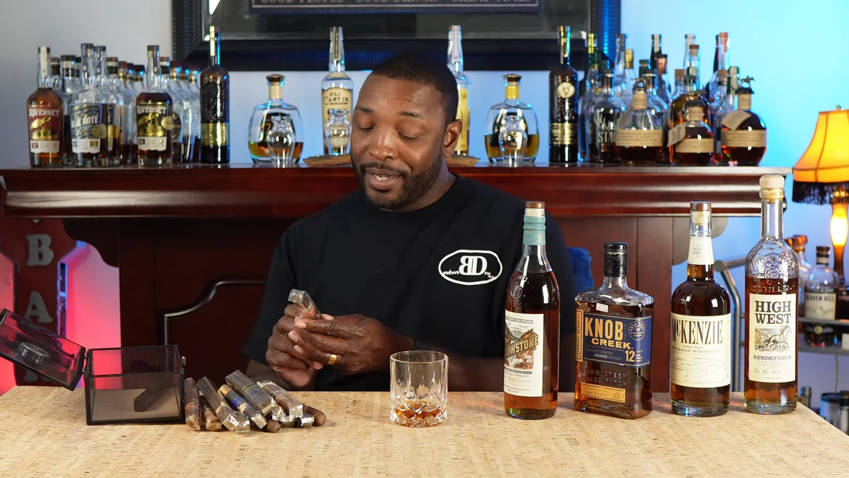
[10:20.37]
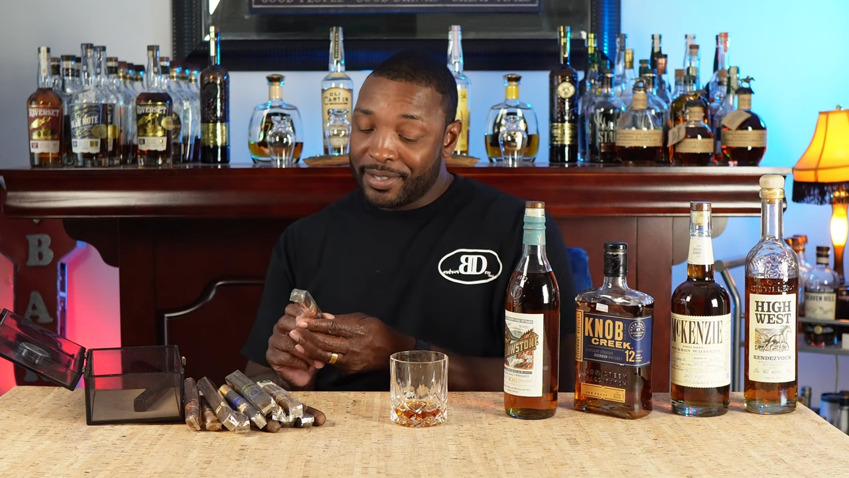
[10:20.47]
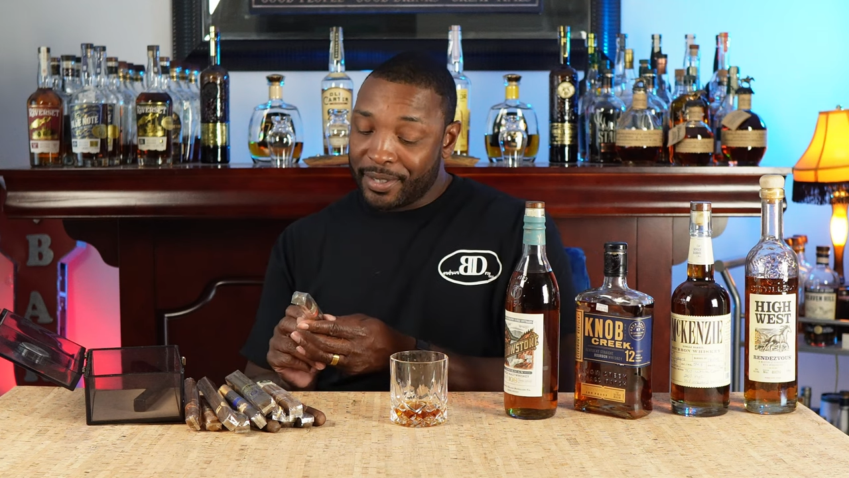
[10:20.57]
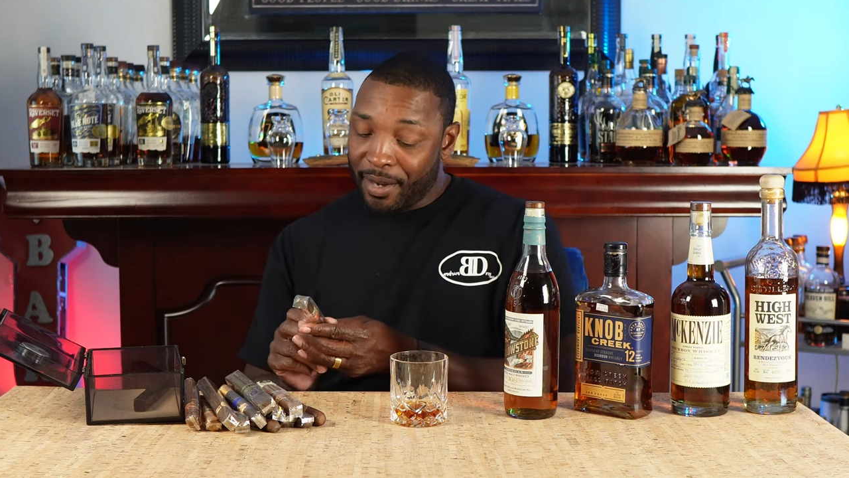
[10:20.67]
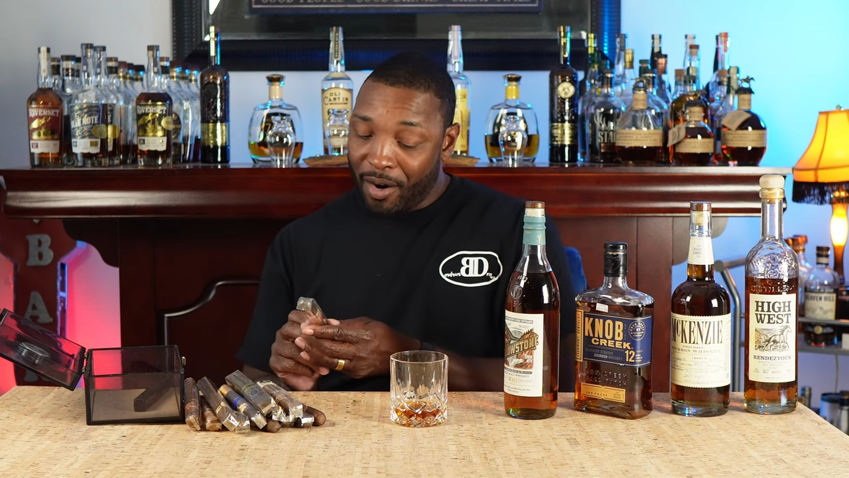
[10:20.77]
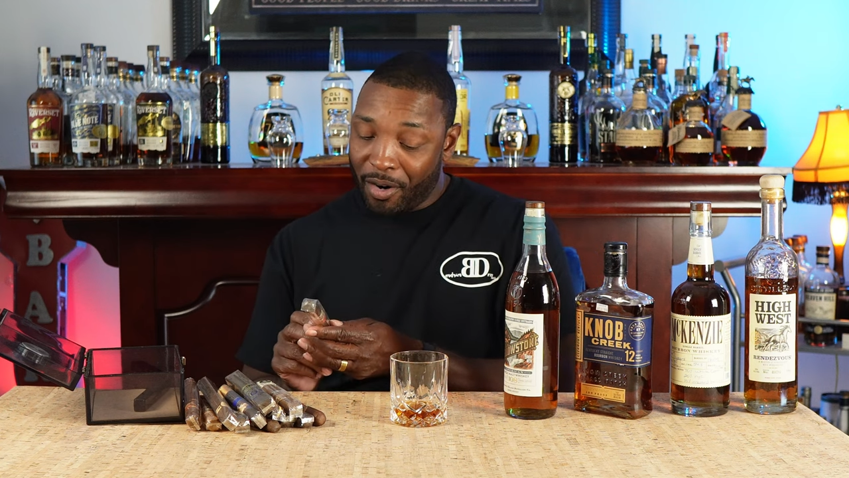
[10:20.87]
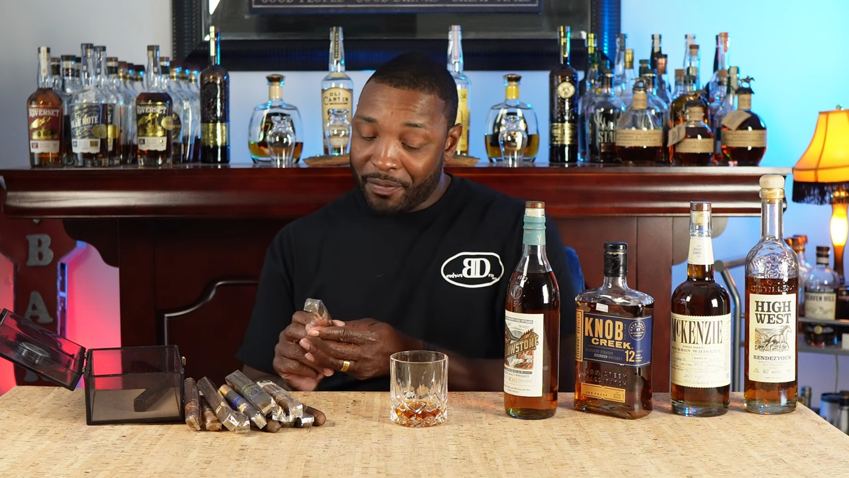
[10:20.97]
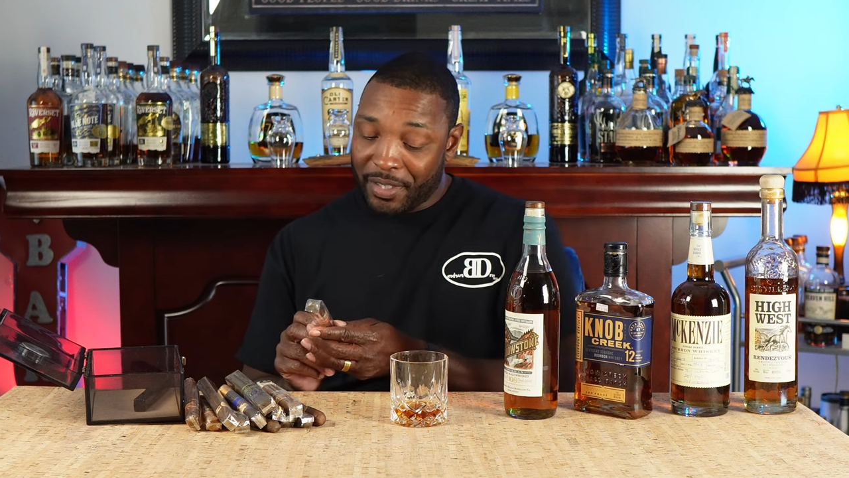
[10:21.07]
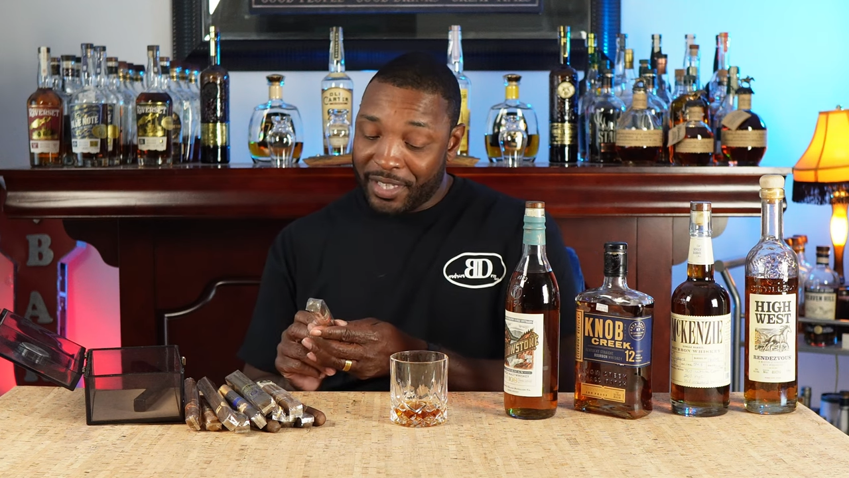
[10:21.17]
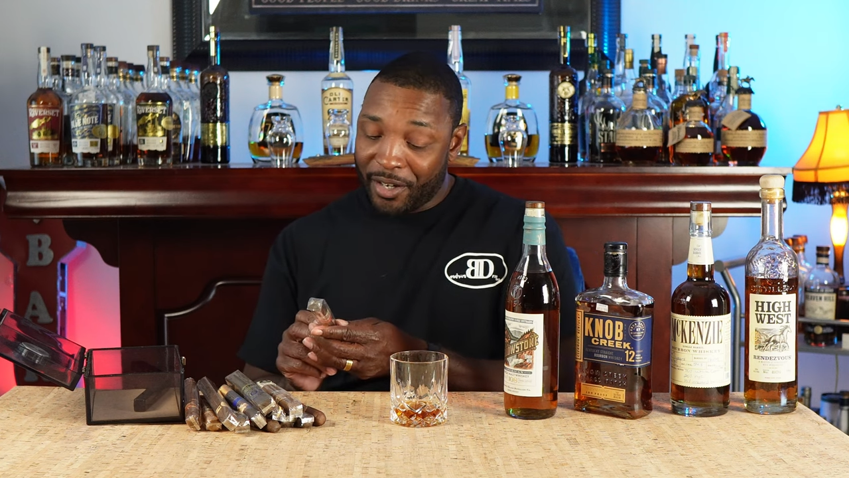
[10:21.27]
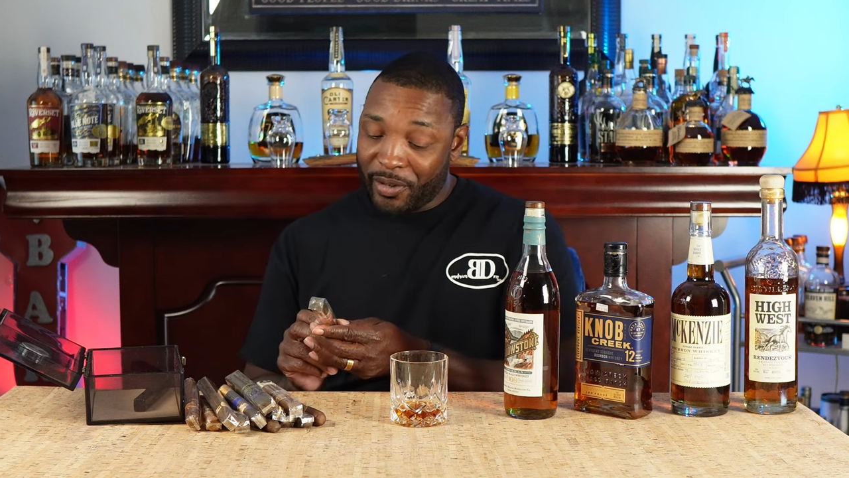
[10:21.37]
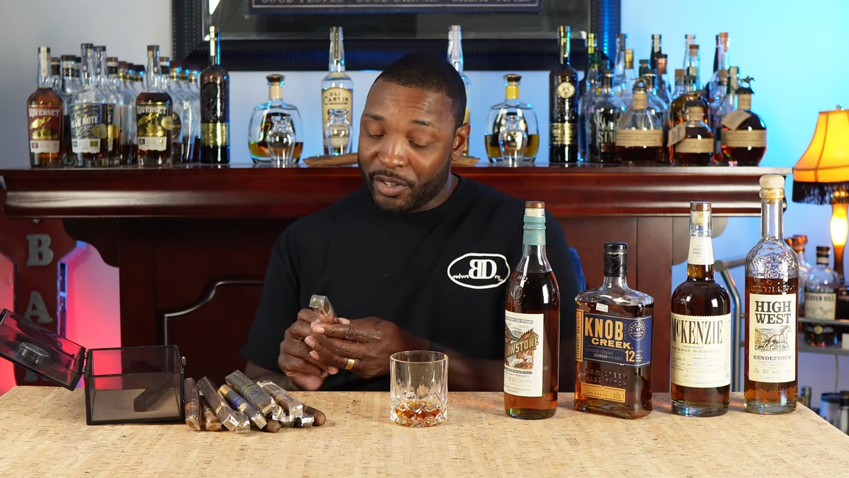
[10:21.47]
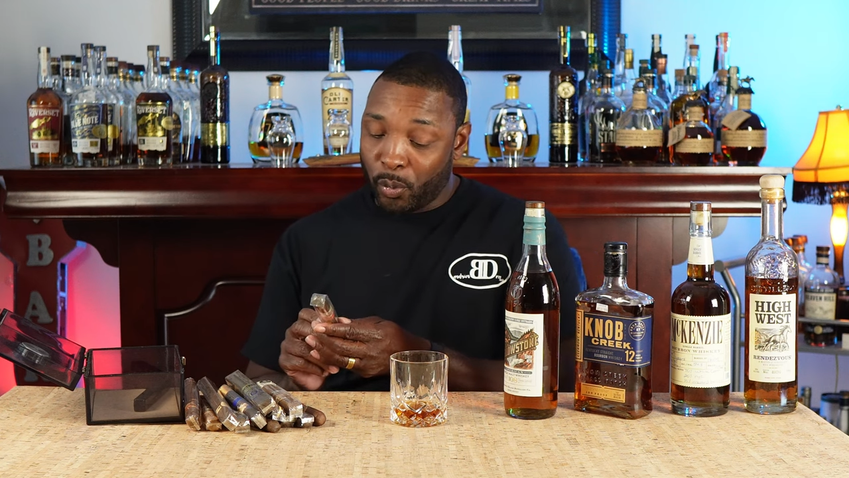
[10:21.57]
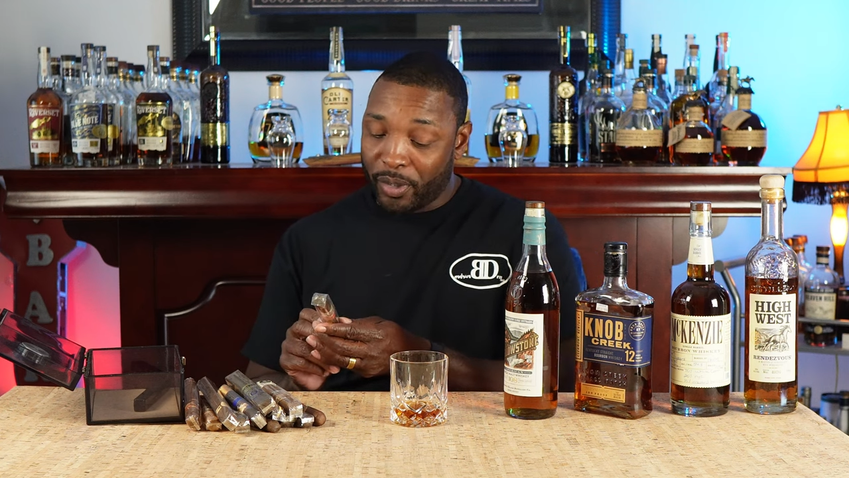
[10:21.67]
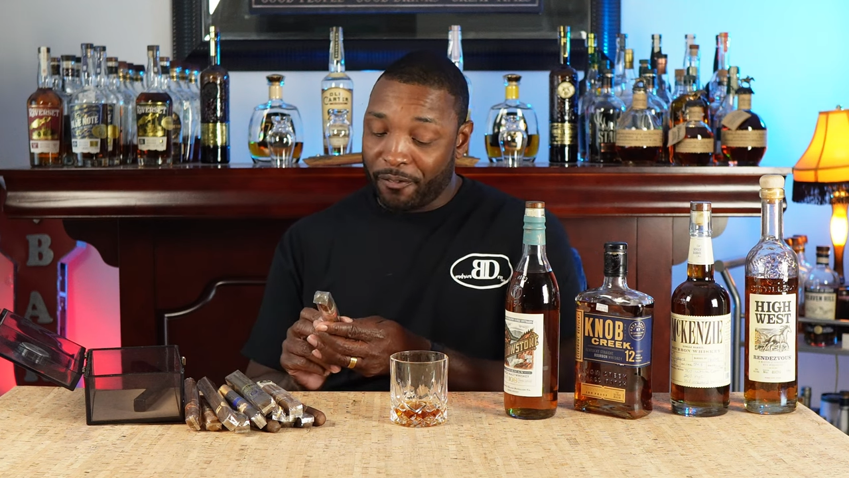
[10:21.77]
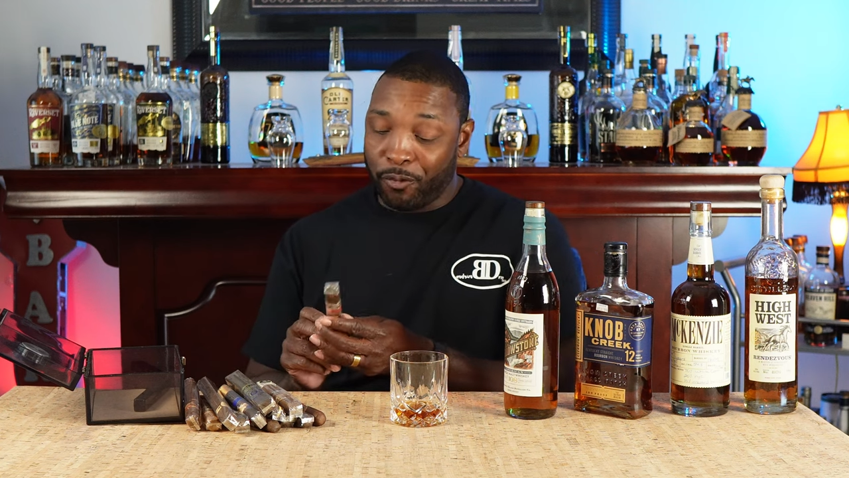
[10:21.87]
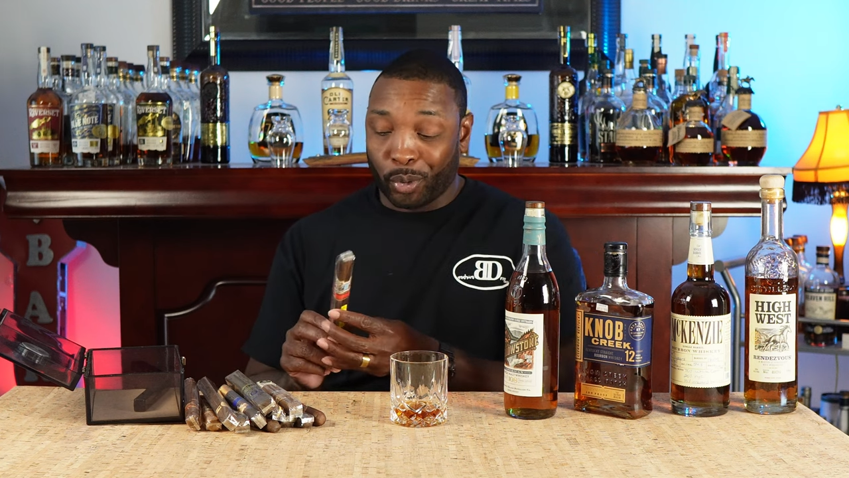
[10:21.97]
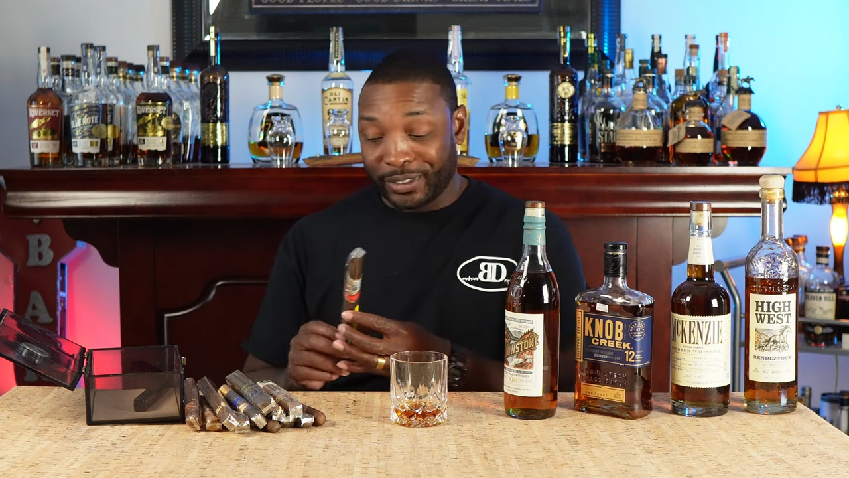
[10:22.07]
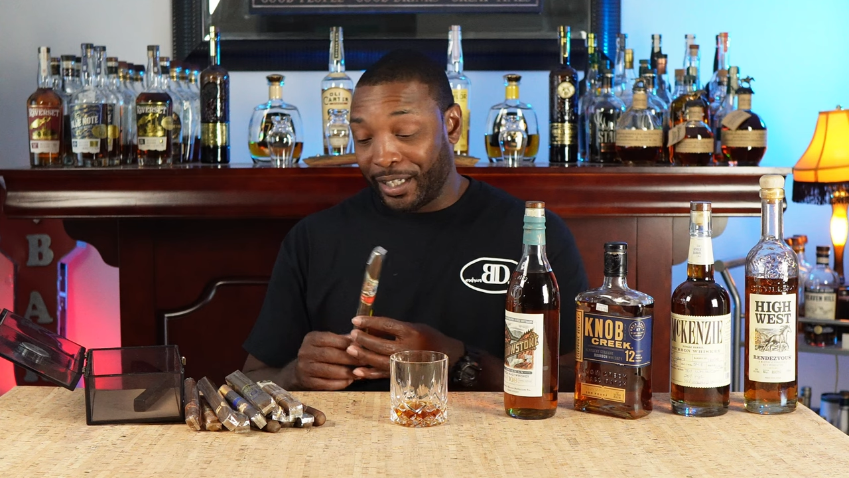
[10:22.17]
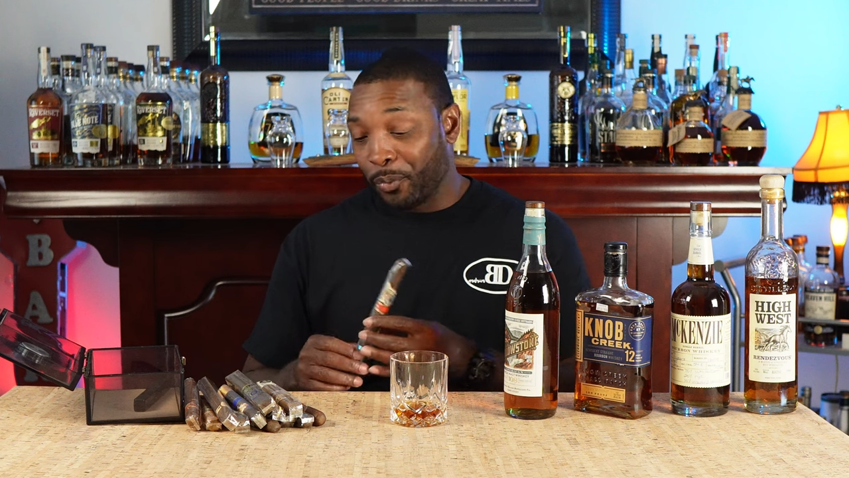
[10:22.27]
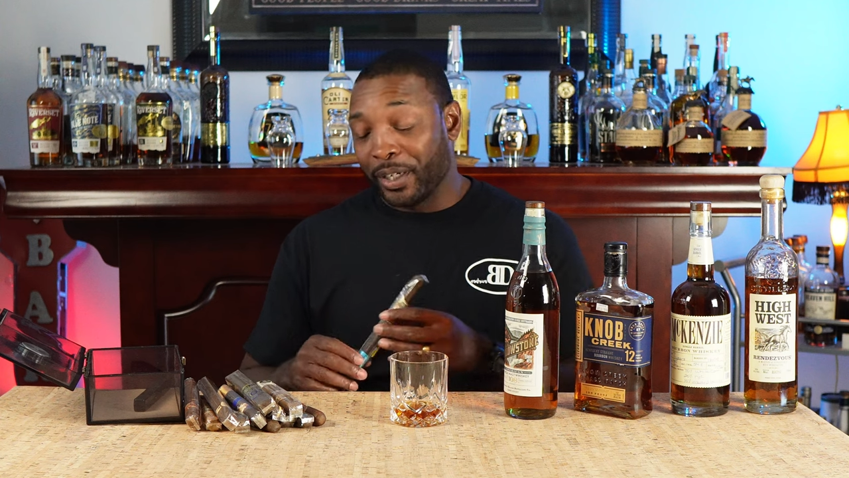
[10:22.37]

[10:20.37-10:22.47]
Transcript: cigar of the year in 2014